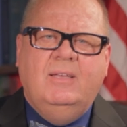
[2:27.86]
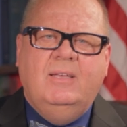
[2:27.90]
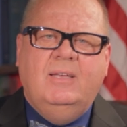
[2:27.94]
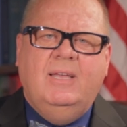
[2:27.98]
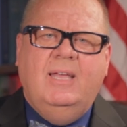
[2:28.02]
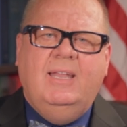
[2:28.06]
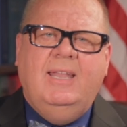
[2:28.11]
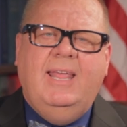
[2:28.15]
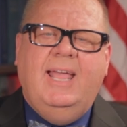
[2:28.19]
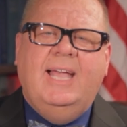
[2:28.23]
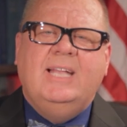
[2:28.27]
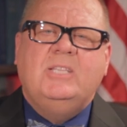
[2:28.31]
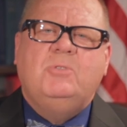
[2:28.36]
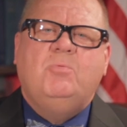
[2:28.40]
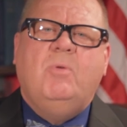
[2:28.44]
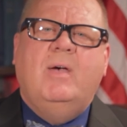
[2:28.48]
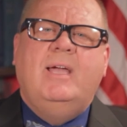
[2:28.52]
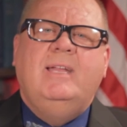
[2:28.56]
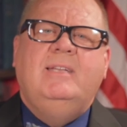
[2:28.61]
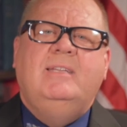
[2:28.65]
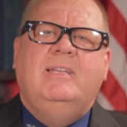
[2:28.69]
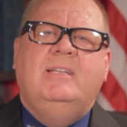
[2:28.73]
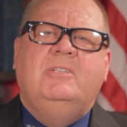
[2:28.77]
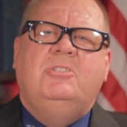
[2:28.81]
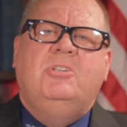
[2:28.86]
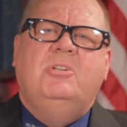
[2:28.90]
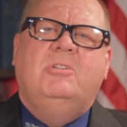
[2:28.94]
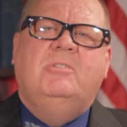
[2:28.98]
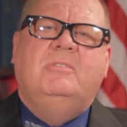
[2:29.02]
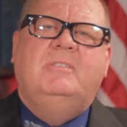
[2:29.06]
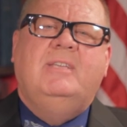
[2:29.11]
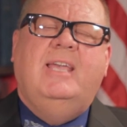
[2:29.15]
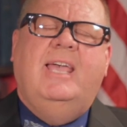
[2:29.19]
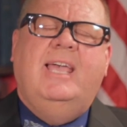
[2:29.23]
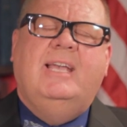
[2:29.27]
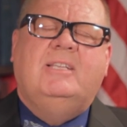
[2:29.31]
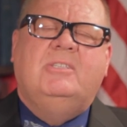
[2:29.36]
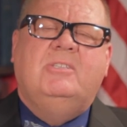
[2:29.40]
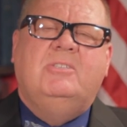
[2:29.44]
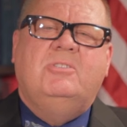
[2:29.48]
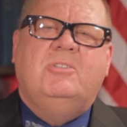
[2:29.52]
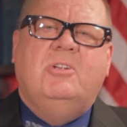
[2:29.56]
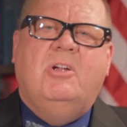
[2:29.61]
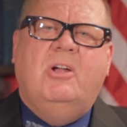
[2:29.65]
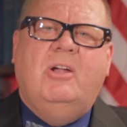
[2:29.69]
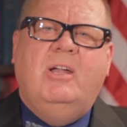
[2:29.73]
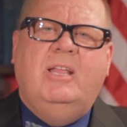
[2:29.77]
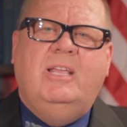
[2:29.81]
And that's why Digital Tax
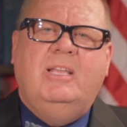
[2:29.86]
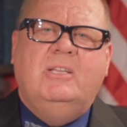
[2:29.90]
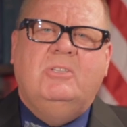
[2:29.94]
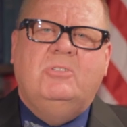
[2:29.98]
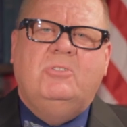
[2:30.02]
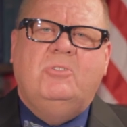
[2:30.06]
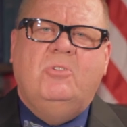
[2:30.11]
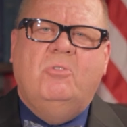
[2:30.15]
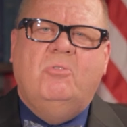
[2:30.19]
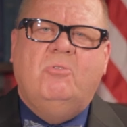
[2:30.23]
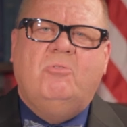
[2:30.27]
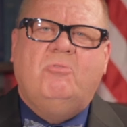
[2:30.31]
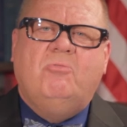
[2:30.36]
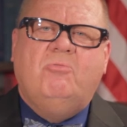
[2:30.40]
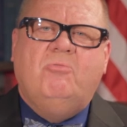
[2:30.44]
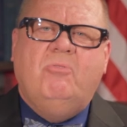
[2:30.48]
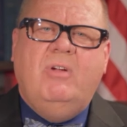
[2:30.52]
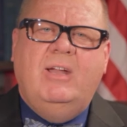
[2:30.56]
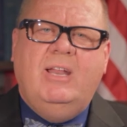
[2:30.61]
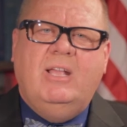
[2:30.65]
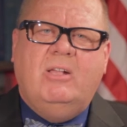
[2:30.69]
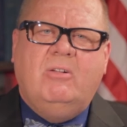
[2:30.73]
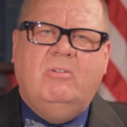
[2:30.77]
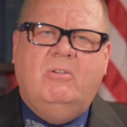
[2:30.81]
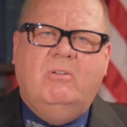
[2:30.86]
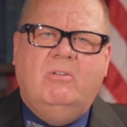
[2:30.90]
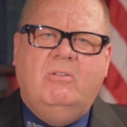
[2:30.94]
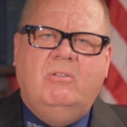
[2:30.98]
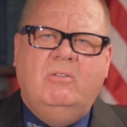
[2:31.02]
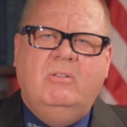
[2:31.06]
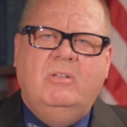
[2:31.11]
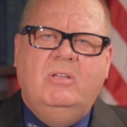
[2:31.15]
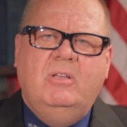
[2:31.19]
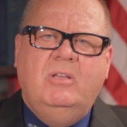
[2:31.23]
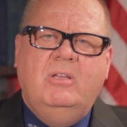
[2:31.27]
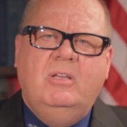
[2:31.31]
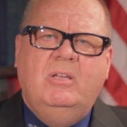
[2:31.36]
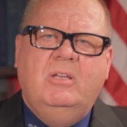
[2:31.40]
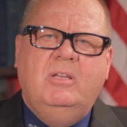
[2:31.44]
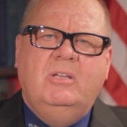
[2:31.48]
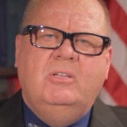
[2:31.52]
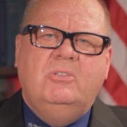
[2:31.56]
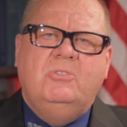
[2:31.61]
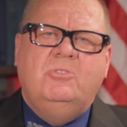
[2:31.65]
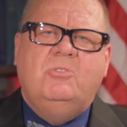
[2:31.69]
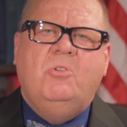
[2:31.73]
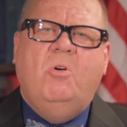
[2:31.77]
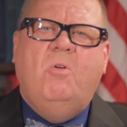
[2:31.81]
Attorney is so critical,
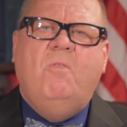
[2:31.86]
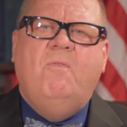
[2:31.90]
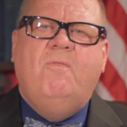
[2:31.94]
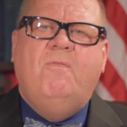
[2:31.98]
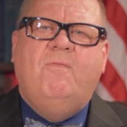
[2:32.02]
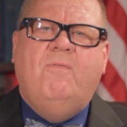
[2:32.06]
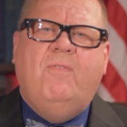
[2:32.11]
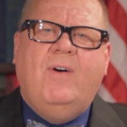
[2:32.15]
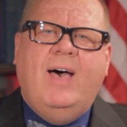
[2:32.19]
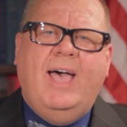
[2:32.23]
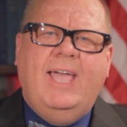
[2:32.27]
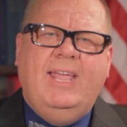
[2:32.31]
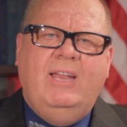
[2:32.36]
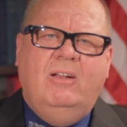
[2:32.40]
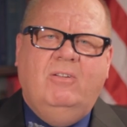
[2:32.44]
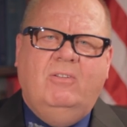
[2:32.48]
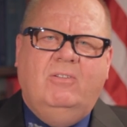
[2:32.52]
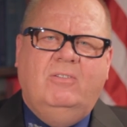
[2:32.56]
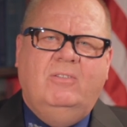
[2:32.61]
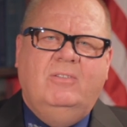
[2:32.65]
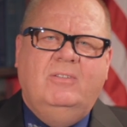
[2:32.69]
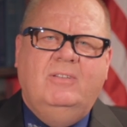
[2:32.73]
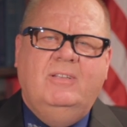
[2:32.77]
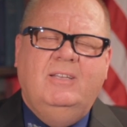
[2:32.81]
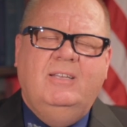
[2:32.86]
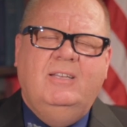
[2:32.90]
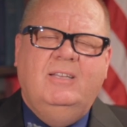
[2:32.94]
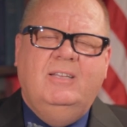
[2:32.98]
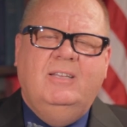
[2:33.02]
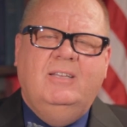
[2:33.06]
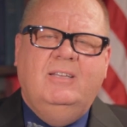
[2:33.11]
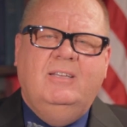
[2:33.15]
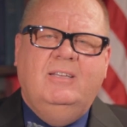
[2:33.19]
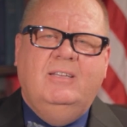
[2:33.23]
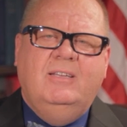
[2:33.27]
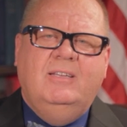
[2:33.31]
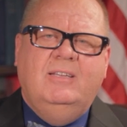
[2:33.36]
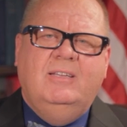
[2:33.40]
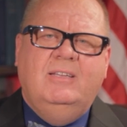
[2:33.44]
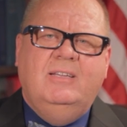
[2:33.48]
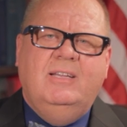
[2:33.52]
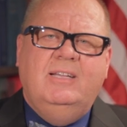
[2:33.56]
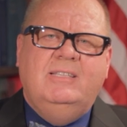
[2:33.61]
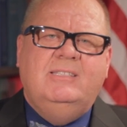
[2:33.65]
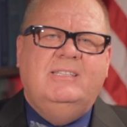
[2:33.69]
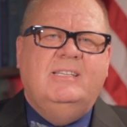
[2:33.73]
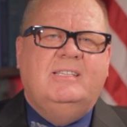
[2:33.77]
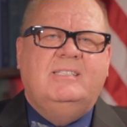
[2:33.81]
so vital.
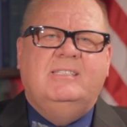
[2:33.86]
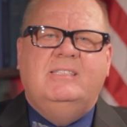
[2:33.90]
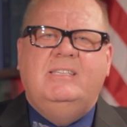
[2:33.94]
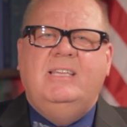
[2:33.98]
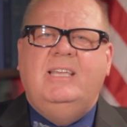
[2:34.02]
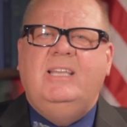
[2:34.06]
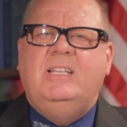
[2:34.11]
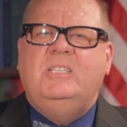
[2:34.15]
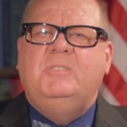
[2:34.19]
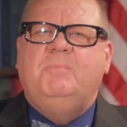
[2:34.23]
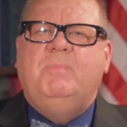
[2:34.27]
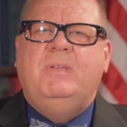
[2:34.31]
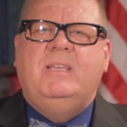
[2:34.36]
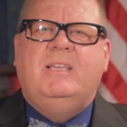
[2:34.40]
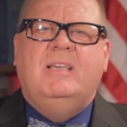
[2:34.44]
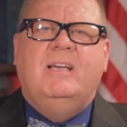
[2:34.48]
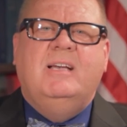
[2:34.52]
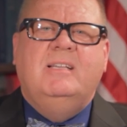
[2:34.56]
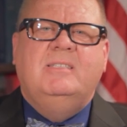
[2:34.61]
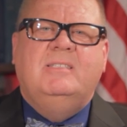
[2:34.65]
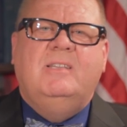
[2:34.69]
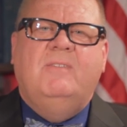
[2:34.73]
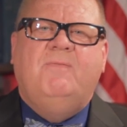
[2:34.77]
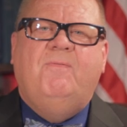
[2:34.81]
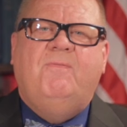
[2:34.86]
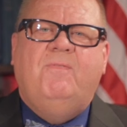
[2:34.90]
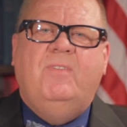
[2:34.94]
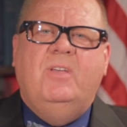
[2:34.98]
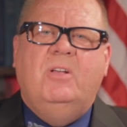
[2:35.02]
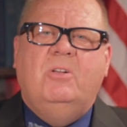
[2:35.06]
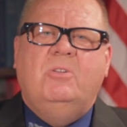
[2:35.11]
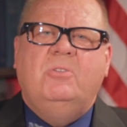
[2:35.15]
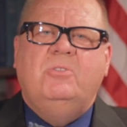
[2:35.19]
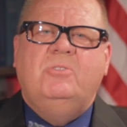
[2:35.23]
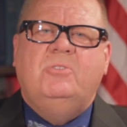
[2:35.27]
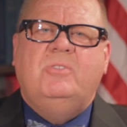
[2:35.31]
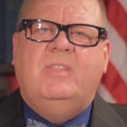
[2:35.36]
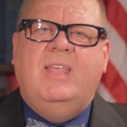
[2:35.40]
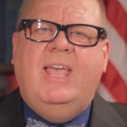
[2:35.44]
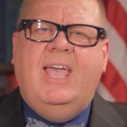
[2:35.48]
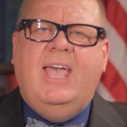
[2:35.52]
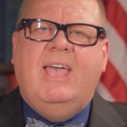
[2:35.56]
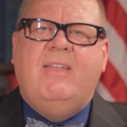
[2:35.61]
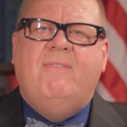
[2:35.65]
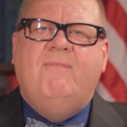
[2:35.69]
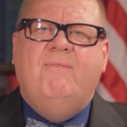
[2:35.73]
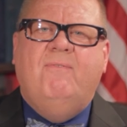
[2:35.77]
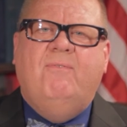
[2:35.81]
It succeeds because it fills
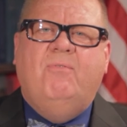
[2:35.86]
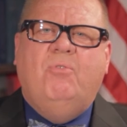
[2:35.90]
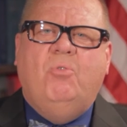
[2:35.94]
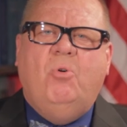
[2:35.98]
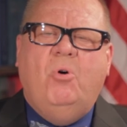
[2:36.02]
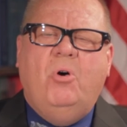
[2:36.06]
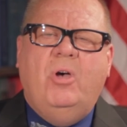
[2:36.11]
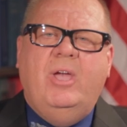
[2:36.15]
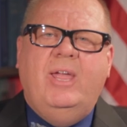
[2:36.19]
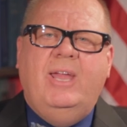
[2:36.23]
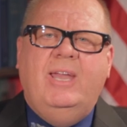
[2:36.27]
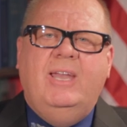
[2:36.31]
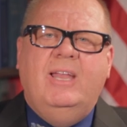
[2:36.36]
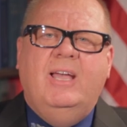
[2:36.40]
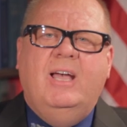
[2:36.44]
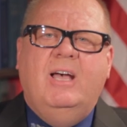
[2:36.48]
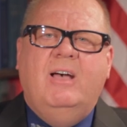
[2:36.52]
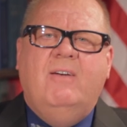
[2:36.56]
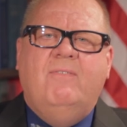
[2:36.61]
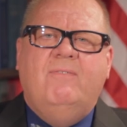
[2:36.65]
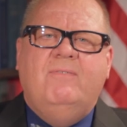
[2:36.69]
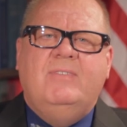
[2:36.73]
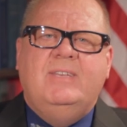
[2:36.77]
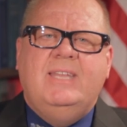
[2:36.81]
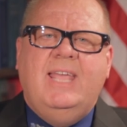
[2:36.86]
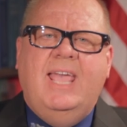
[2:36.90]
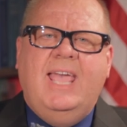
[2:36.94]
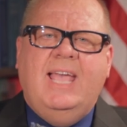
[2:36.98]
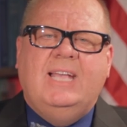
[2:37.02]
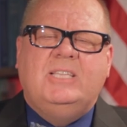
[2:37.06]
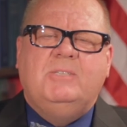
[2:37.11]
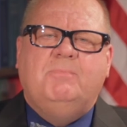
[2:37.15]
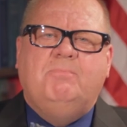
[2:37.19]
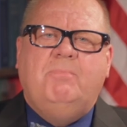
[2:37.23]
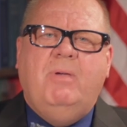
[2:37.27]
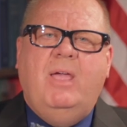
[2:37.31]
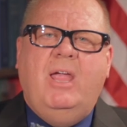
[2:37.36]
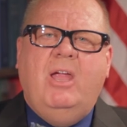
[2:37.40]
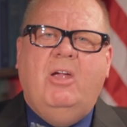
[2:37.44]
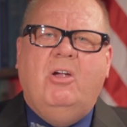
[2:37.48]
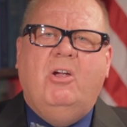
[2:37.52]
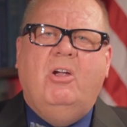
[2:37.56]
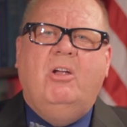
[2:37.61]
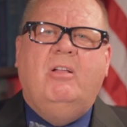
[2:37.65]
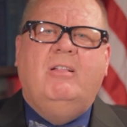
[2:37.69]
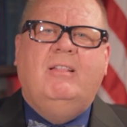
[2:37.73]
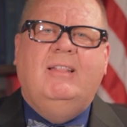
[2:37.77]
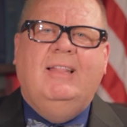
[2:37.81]
that void of
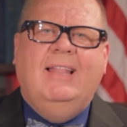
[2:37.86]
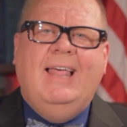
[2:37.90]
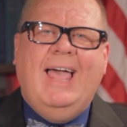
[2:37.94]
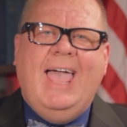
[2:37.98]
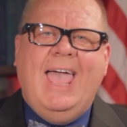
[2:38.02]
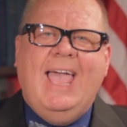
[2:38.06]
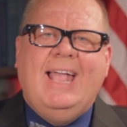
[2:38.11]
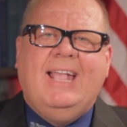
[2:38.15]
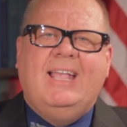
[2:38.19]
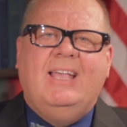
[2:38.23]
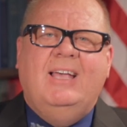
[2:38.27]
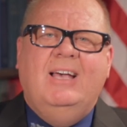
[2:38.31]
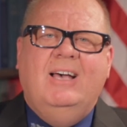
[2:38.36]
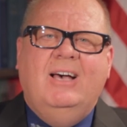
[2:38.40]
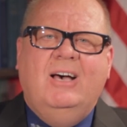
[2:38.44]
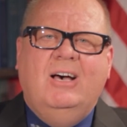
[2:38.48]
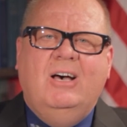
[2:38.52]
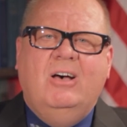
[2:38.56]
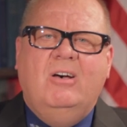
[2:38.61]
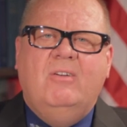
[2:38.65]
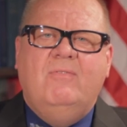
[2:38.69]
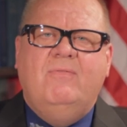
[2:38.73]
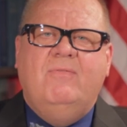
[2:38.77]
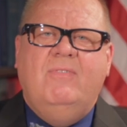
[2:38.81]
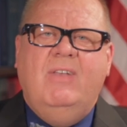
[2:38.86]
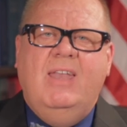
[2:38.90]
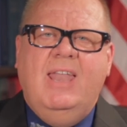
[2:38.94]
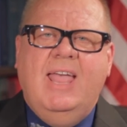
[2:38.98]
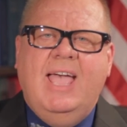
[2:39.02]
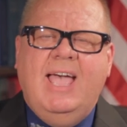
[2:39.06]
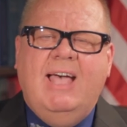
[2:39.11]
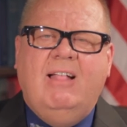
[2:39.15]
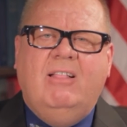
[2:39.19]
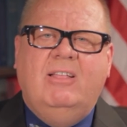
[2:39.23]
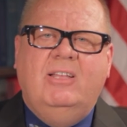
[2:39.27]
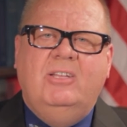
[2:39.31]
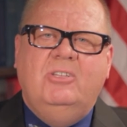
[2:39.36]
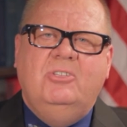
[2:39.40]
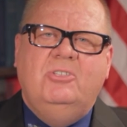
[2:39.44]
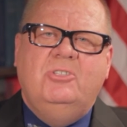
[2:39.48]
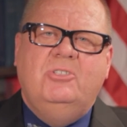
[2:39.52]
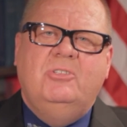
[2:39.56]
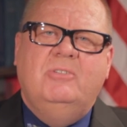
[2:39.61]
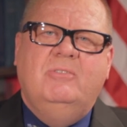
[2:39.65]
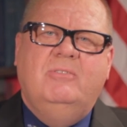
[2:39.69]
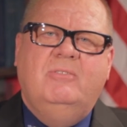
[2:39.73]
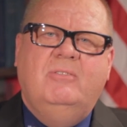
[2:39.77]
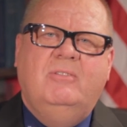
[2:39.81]
taxpayer lack of
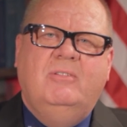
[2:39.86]
knowledge.